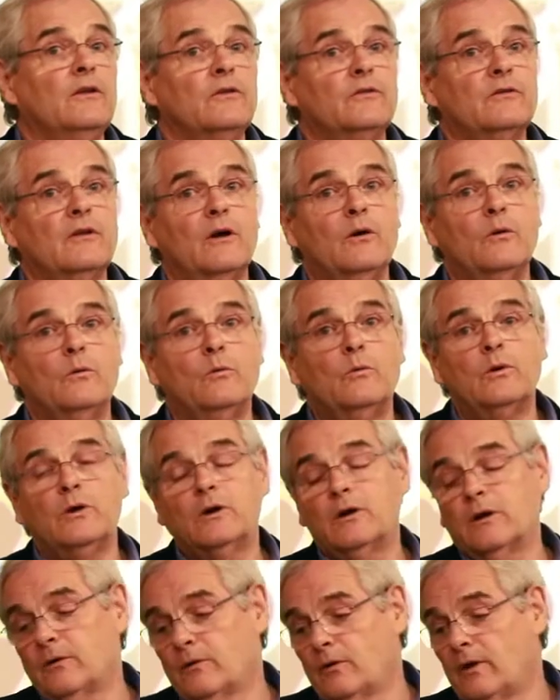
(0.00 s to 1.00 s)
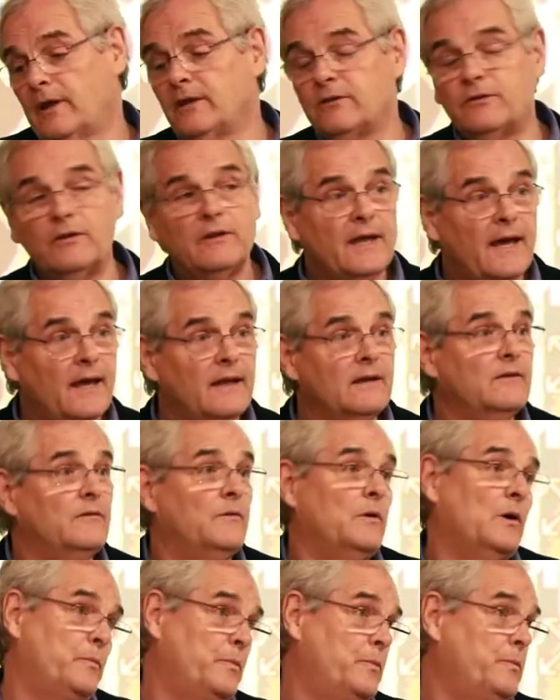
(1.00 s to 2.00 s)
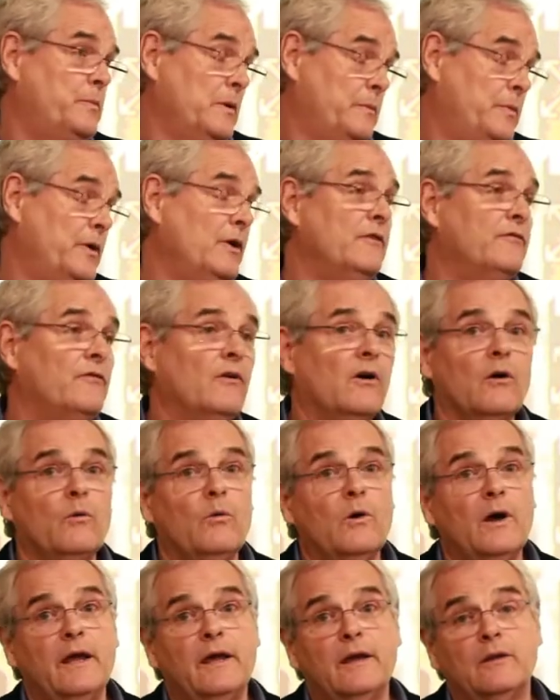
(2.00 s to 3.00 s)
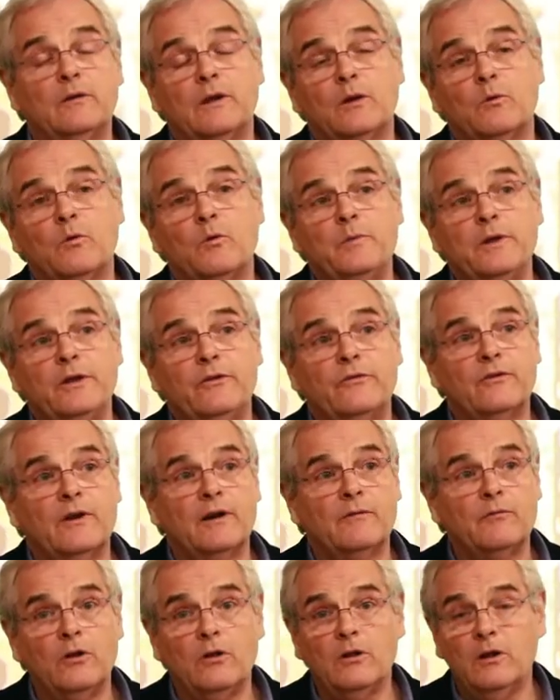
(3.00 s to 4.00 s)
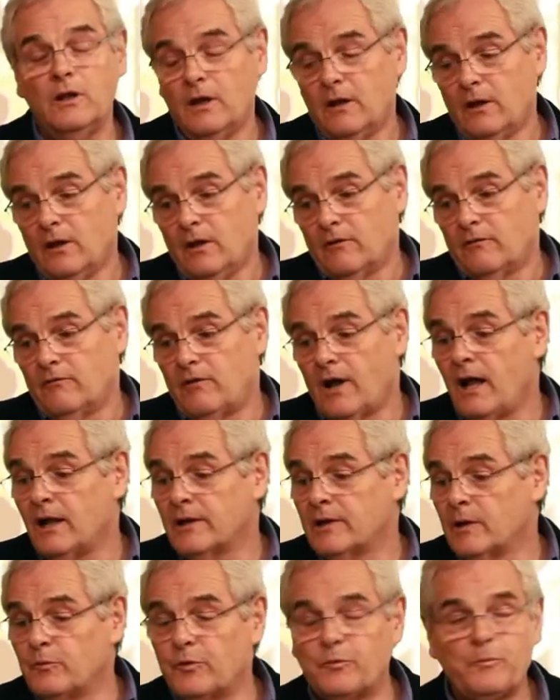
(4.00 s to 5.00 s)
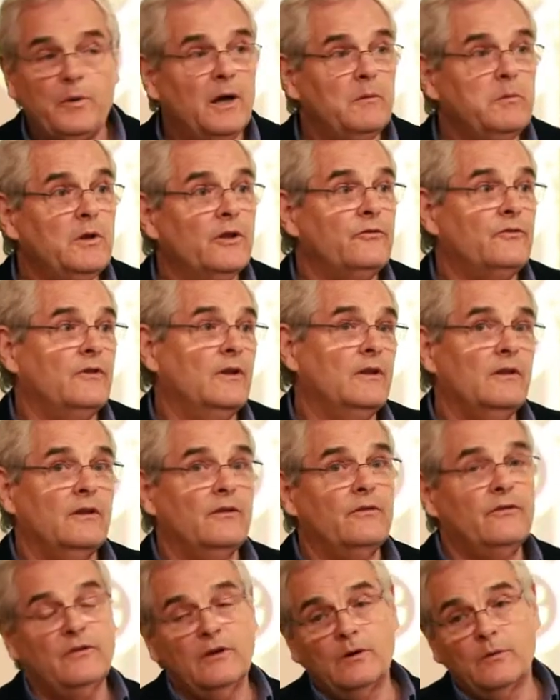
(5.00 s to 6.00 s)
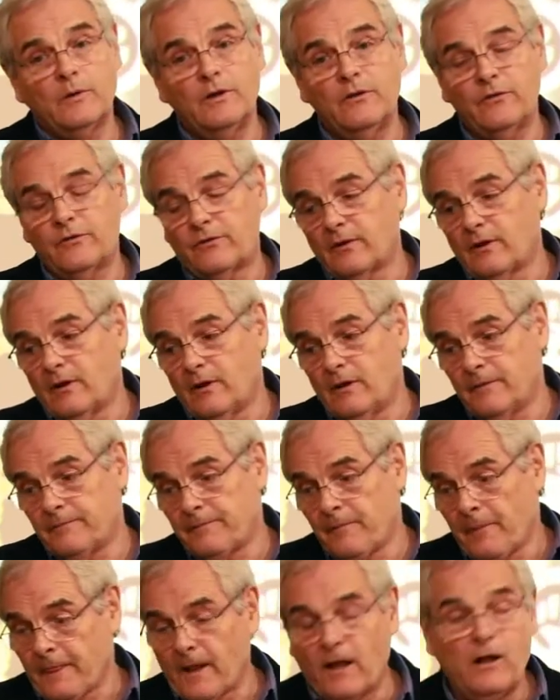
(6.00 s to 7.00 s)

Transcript: So we're into that pretty far away, and there will be several volumes published in this series um,